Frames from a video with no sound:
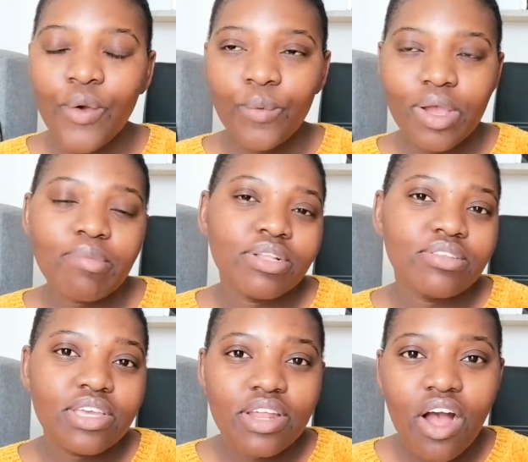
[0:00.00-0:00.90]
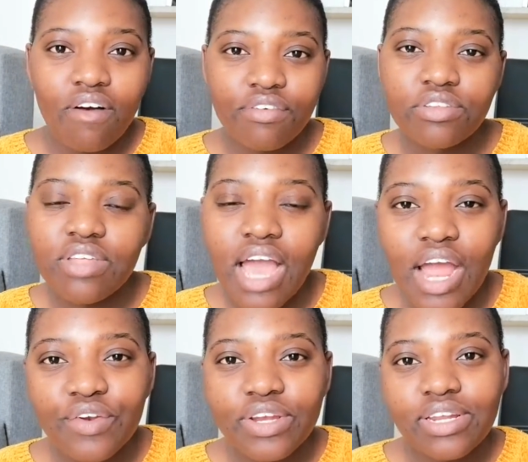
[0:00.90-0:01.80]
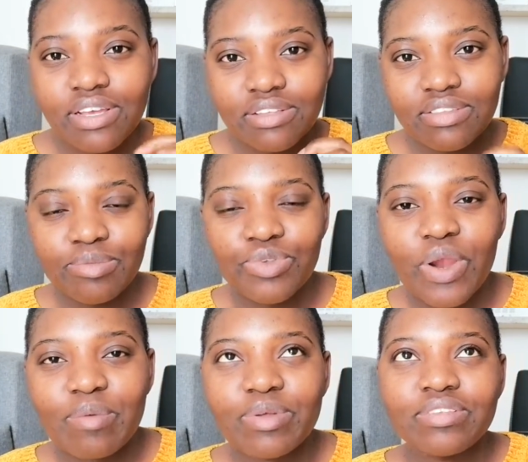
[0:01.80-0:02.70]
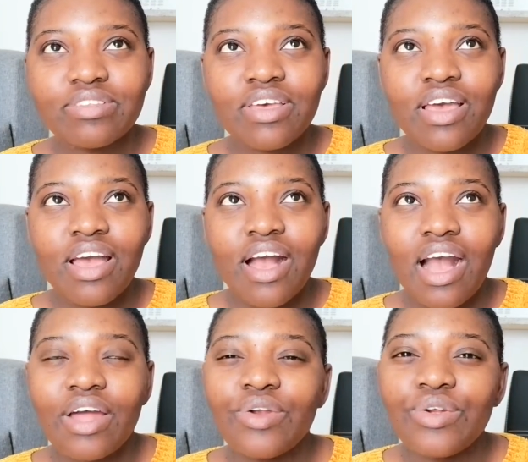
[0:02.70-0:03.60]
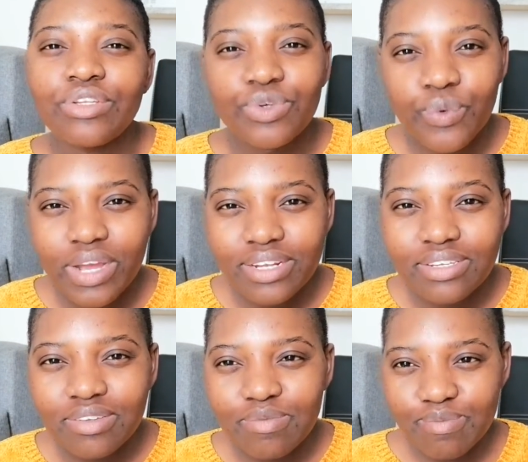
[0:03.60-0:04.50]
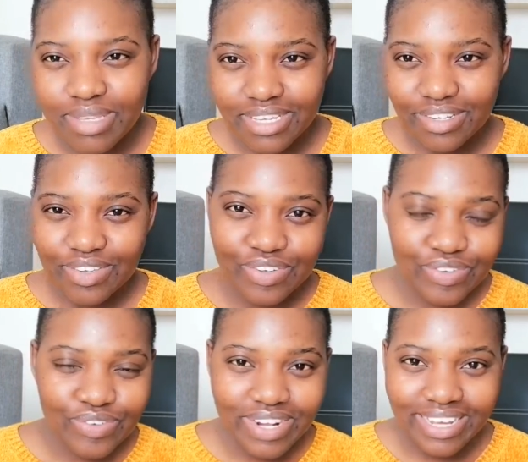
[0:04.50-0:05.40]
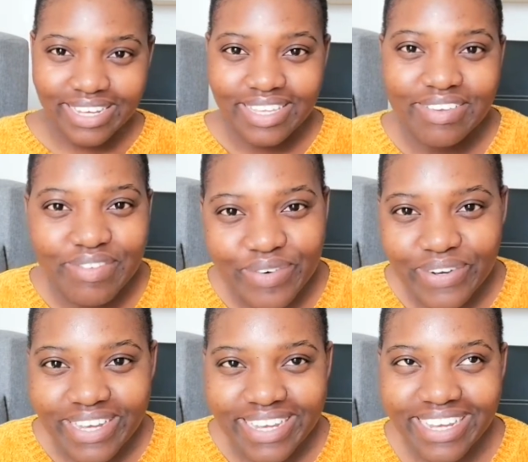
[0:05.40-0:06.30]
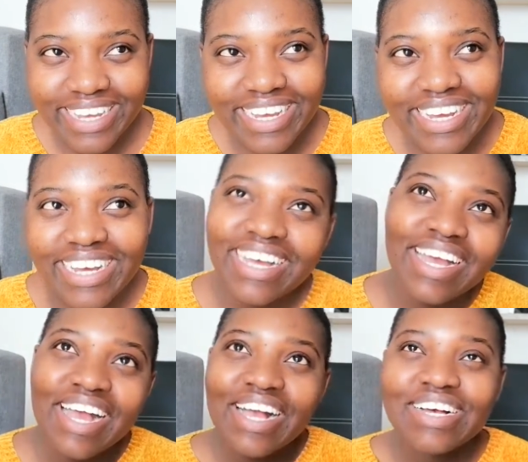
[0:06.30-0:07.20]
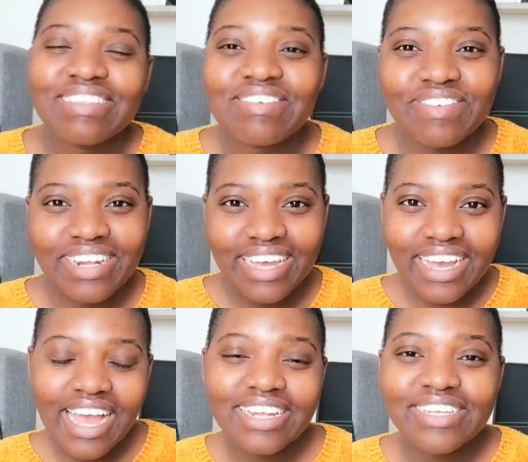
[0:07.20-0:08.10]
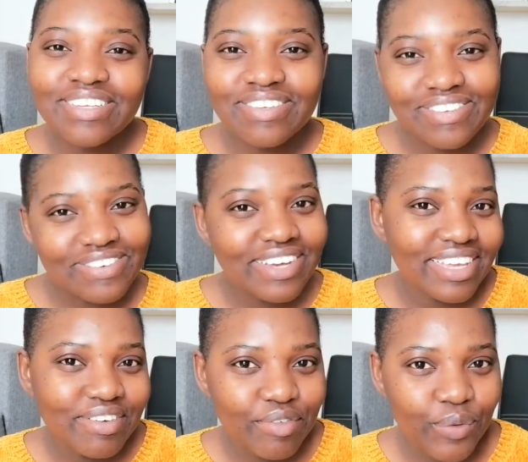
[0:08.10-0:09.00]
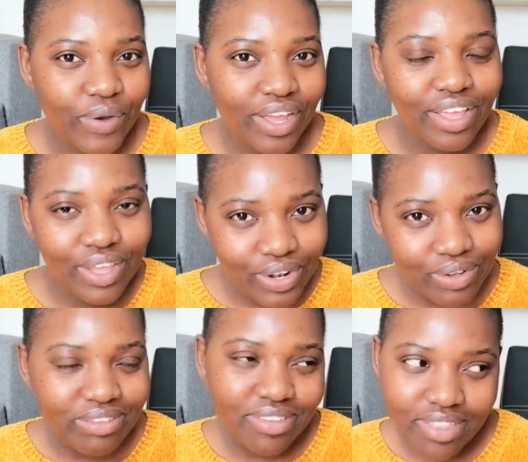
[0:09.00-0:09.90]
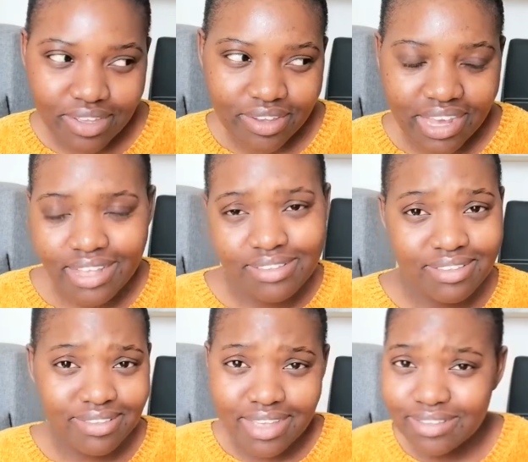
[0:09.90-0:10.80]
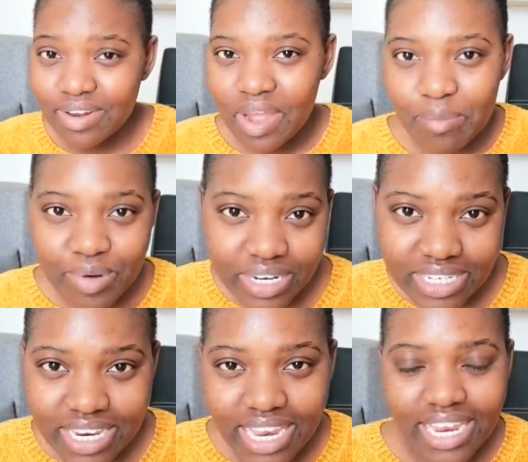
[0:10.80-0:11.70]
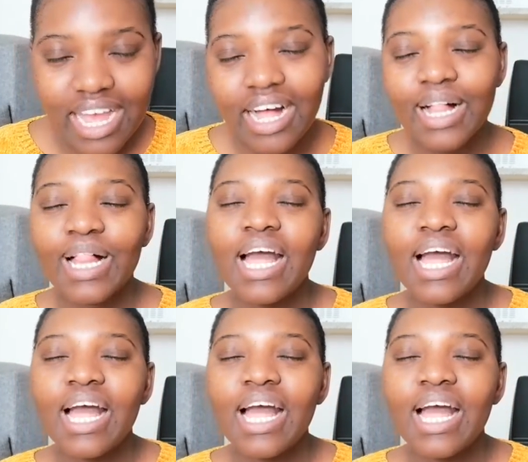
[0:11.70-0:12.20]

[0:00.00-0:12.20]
we're about to hit our first 100 subscribers. I don't know, do you want me to do like a giveaway? Because I feel like I need to do a giveaway, to thank you guys, because I sort of appreciate y'all.